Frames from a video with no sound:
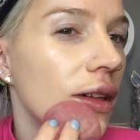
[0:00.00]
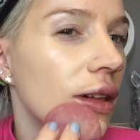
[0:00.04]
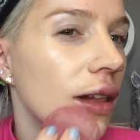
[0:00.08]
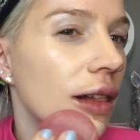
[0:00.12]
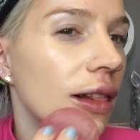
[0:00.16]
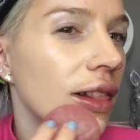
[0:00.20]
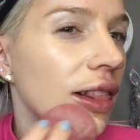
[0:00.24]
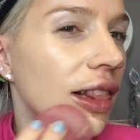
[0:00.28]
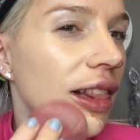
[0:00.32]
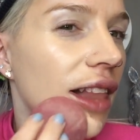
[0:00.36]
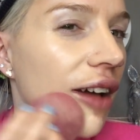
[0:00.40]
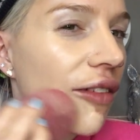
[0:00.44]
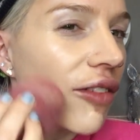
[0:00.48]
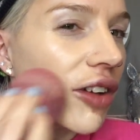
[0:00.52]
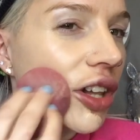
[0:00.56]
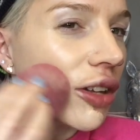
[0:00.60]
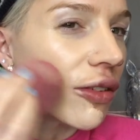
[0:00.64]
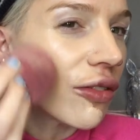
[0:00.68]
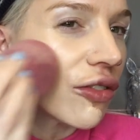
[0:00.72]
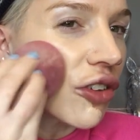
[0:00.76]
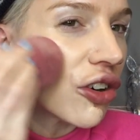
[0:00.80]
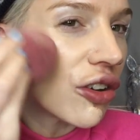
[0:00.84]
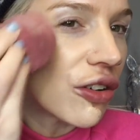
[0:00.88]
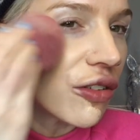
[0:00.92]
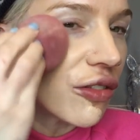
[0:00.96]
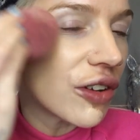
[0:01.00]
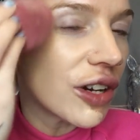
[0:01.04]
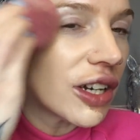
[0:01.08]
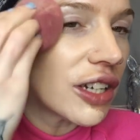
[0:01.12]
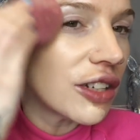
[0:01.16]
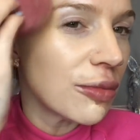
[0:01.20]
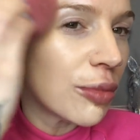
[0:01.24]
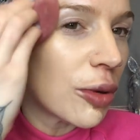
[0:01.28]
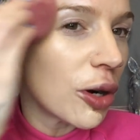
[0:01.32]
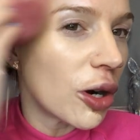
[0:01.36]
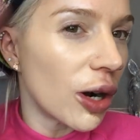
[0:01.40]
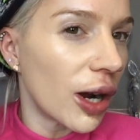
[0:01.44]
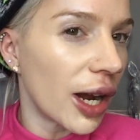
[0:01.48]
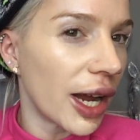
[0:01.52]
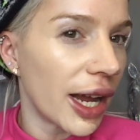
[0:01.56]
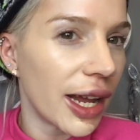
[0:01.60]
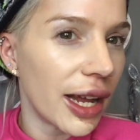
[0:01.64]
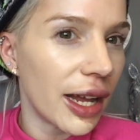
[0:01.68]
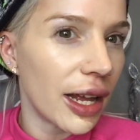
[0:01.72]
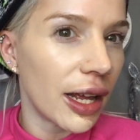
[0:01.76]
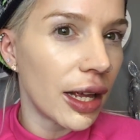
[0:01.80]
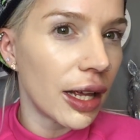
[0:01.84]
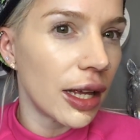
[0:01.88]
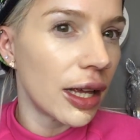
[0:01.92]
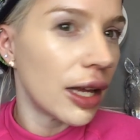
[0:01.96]
level of coverage, but
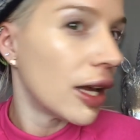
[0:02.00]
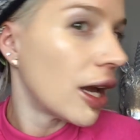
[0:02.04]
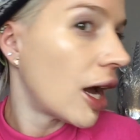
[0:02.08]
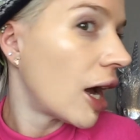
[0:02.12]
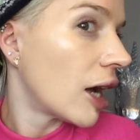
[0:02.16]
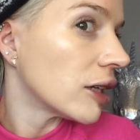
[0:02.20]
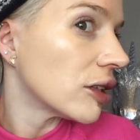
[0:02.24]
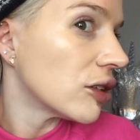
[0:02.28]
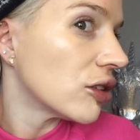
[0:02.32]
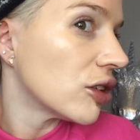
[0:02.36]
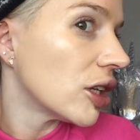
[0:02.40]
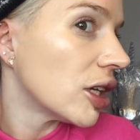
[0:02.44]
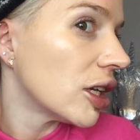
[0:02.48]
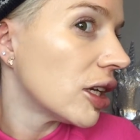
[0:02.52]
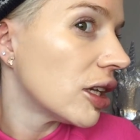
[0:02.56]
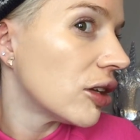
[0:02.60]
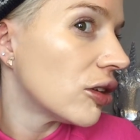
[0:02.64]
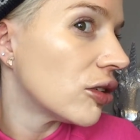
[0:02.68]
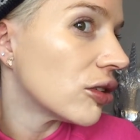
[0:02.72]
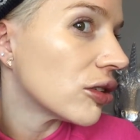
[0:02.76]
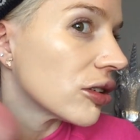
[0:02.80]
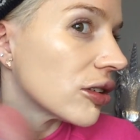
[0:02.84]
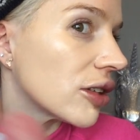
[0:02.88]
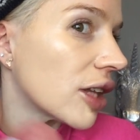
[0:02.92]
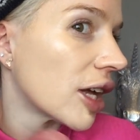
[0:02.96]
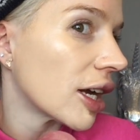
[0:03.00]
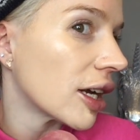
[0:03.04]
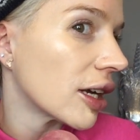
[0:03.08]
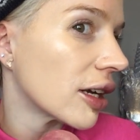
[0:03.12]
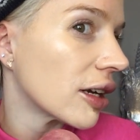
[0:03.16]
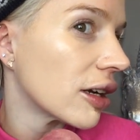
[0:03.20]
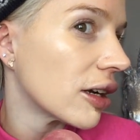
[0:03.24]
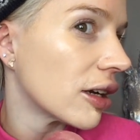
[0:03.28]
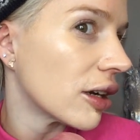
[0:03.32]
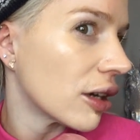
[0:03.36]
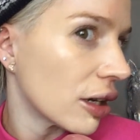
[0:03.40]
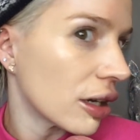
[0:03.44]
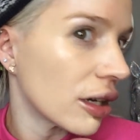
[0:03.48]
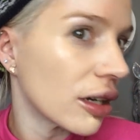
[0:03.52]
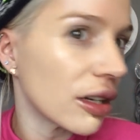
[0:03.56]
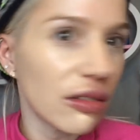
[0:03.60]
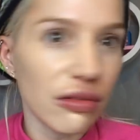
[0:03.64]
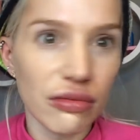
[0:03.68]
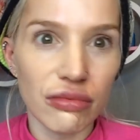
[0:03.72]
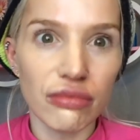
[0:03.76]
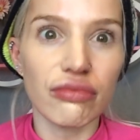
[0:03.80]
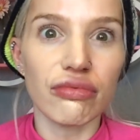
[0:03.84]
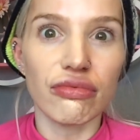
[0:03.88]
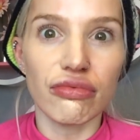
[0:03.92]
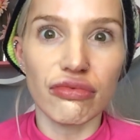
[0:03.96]
it actually looks like
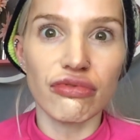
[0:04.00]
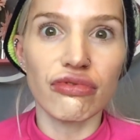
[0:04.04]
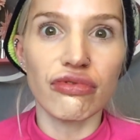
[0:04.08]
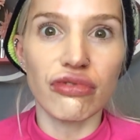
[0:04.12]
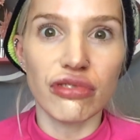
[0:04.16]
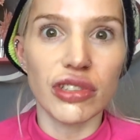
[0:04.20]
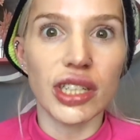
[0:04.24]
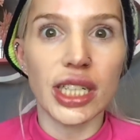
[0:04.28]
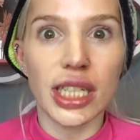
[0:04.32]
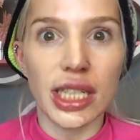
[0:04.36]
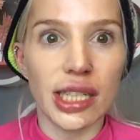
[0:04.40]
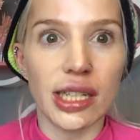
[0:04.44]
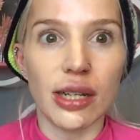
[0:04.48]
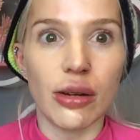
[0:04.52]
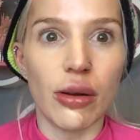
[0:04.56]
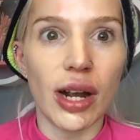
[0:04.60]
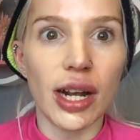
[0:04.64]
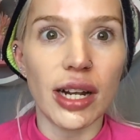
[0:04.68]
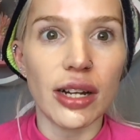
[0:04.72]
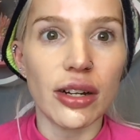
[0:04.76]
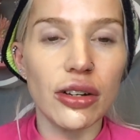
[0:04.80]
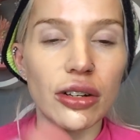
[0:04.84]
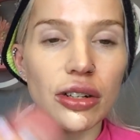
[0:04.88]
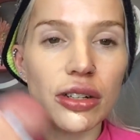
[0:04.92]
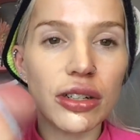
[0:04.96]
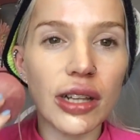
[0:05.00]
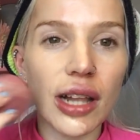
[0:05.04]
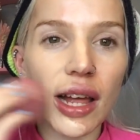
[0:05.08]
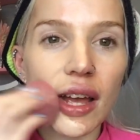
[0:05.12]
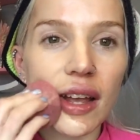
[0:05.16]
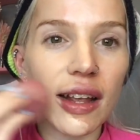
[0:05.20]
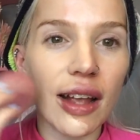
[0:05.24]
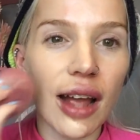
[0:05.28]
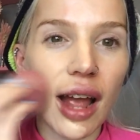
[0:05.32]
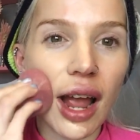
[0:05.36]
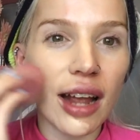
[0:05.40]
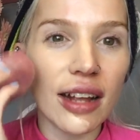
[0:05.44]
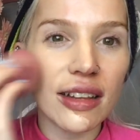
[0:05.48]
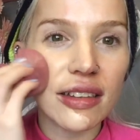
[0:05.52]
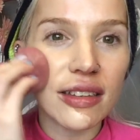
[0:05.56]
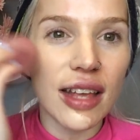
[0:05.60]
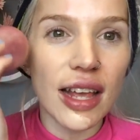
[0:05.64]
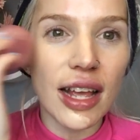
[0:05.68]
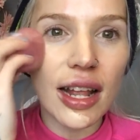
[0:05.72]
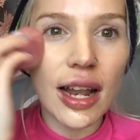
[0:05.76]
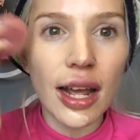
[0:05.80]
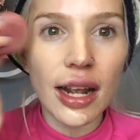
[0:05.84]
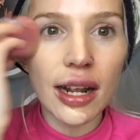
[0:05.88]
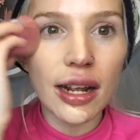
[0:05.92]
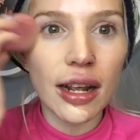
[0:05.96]
really quite good. Like I'd
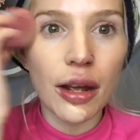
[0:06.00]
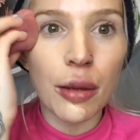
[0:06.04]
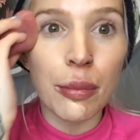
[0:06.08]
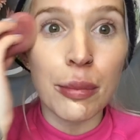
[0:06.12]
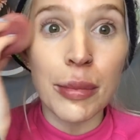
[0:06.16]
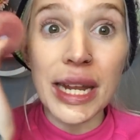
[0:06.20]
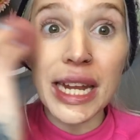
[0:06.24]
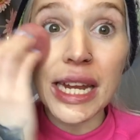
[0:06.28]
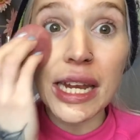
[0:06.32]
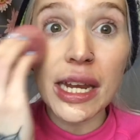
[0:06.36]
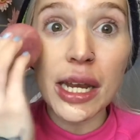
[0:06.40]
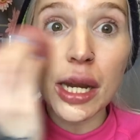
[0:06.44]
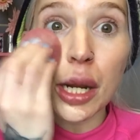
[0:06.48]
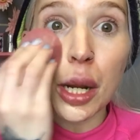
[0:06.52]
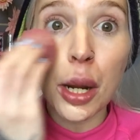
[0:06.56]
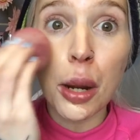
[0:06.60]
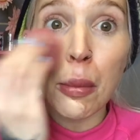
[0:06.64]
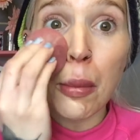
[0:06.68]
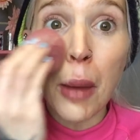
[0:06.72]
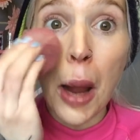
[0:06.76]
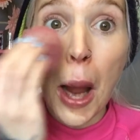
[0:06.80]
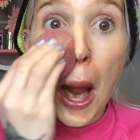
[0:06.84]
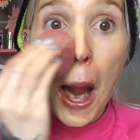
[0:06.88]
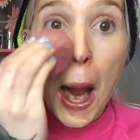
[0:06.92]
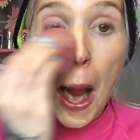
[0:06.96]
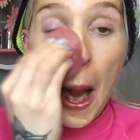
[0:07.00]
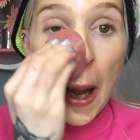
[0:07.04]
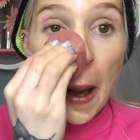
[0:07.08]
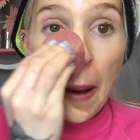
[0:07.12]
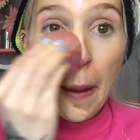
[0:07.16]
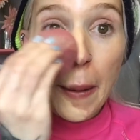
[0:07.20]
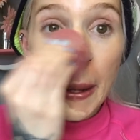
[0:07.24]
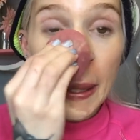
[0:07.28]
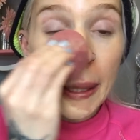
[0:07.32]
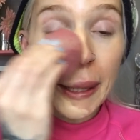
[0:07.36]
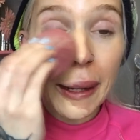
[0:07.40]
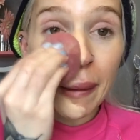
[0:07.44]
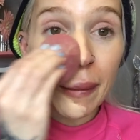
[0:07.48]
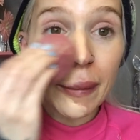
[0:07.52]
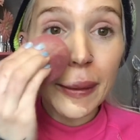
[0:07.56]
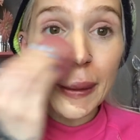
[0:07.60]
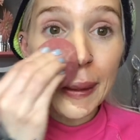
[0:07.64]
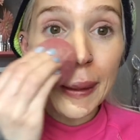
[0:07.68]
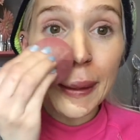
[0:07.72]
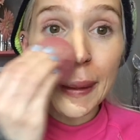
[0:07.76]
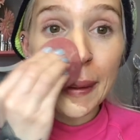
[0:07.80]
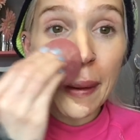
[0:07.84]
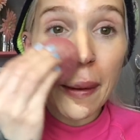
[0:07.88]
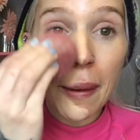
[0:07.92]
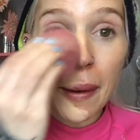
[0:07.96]
say like a medium, which I was
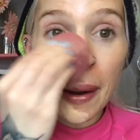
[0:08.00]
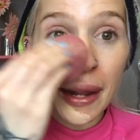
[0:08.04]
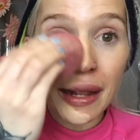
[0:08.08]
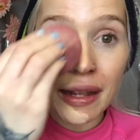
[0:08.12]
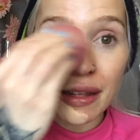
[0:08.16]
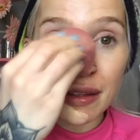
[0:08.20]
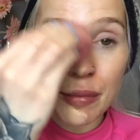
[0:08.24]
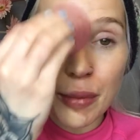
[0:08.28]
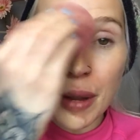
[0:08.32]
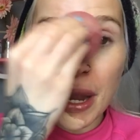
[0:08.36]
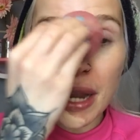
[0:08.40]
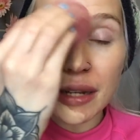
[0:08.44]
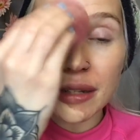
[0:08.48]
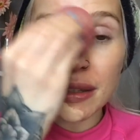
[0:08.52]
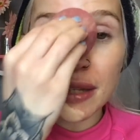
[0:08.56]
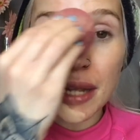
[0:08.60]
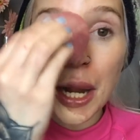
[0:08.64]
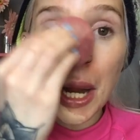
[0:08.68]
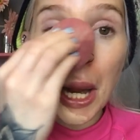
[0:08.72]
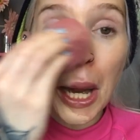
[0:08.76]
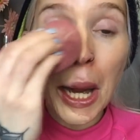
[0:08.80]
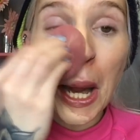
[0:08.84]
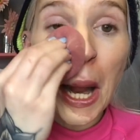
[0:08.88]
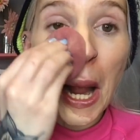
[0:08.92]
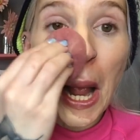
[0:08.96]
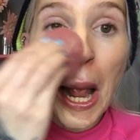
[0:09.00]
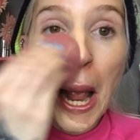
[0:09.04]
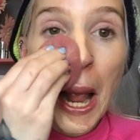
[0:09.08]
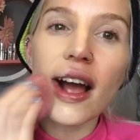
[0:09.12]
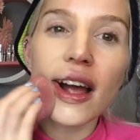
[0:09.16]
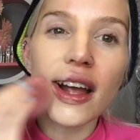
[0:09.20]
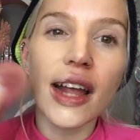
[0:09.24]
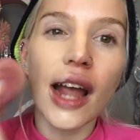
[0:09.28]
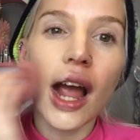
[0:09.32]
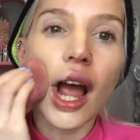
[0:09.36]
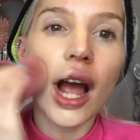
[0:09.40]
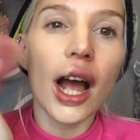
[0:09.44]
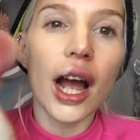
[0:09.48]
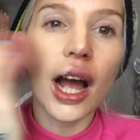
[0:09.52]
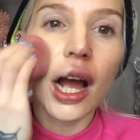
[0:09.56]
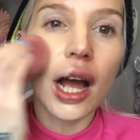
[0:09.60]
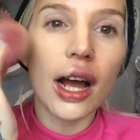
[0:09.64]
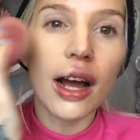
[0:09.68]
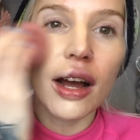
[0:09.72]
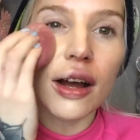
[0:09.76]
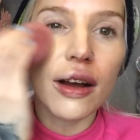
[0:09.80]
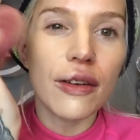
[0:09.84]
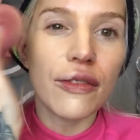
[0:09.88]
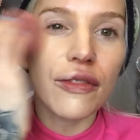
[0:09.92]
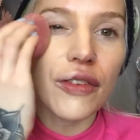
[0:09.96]
not expecting. I
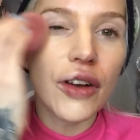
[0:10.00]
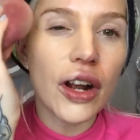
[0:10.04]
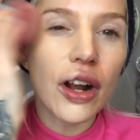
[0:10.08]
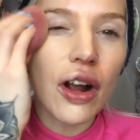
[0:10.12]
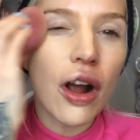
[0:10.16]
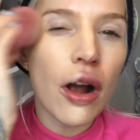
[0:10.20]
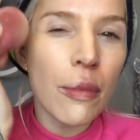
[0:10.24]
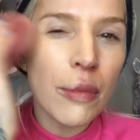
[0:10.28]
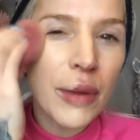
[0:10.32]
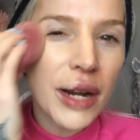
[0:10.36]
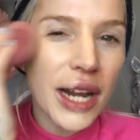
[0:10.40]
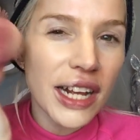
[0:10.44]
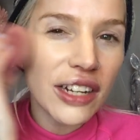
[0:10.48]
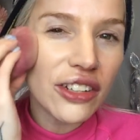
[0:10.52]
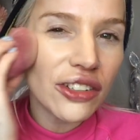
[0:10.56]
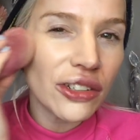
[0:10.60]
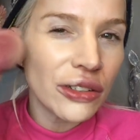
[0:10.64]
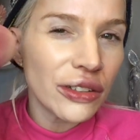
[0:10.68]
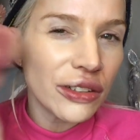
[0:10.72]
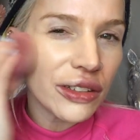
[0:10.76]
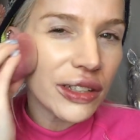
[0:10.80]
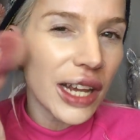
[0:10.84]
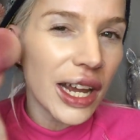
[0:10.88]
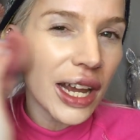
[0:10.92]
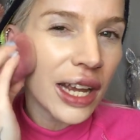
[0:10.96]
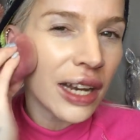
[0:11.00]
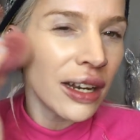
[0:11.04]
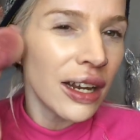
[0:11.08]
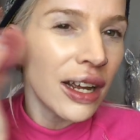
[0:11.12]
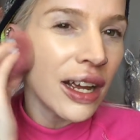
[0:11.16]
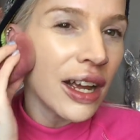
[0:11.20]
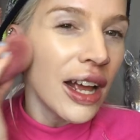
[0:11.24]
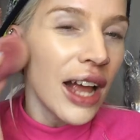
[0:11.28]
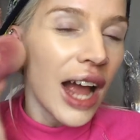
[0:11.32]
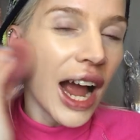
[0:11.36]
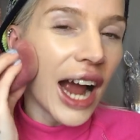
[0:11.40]
have combination skin.